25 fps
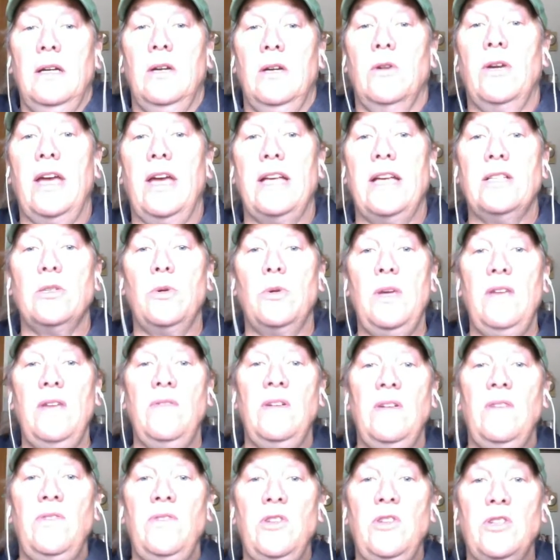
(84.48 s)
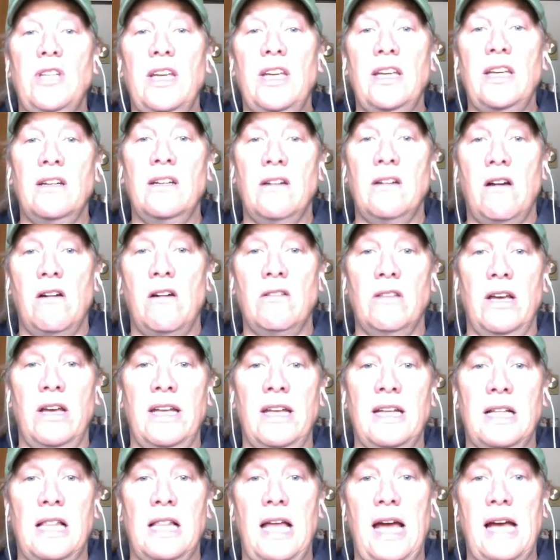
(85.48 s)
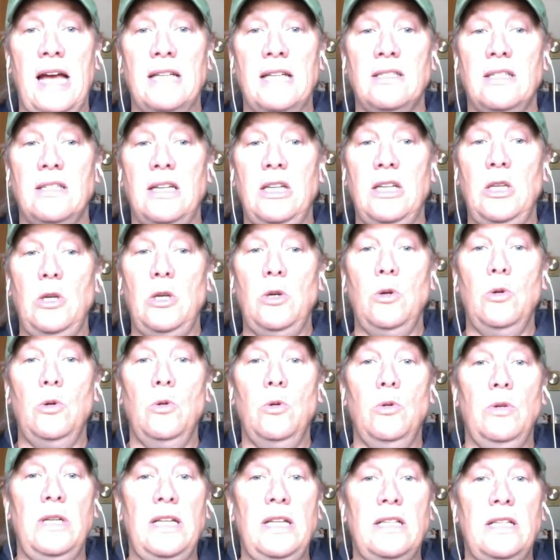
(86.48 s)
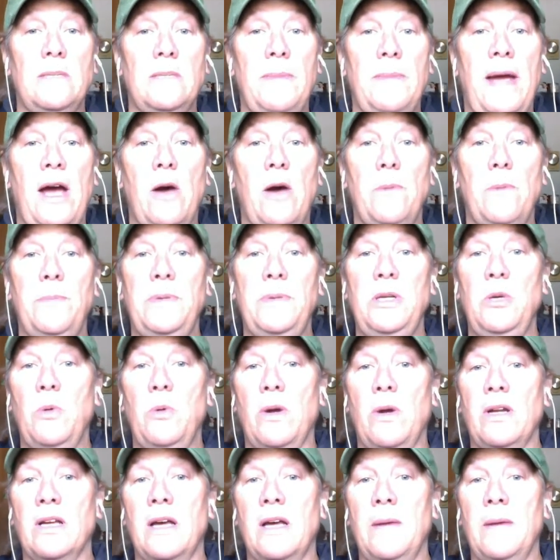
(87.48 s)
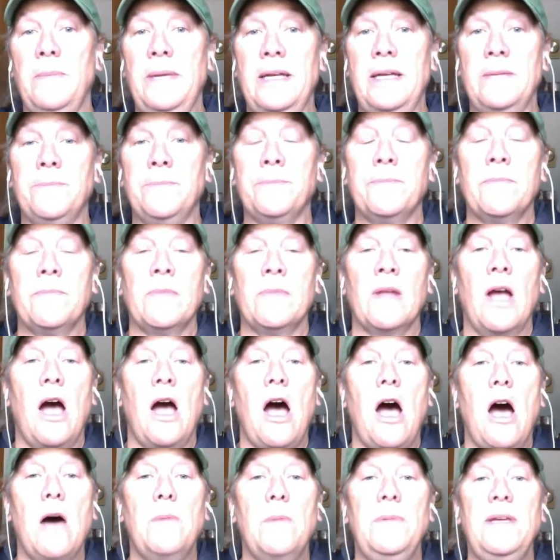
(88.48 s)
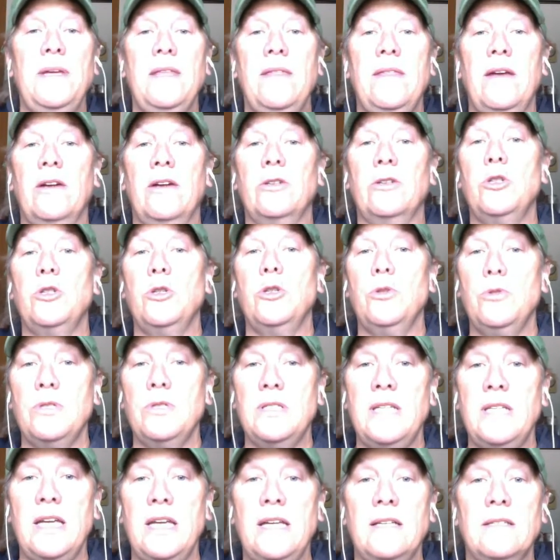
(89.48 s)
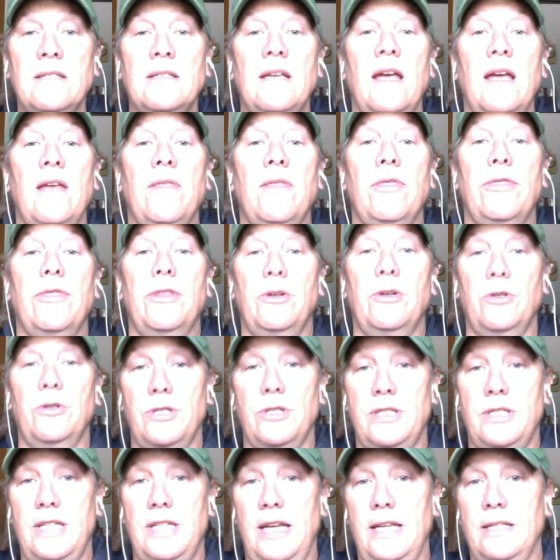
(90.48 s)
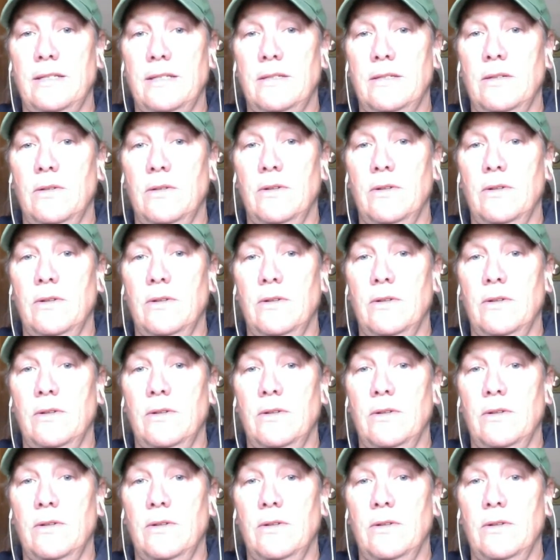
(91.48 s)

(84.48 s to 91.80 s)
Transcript: Okay, so even if you're taking an online class and you need some help and you want to come in, I'll be there Tuesdays and Thursdays.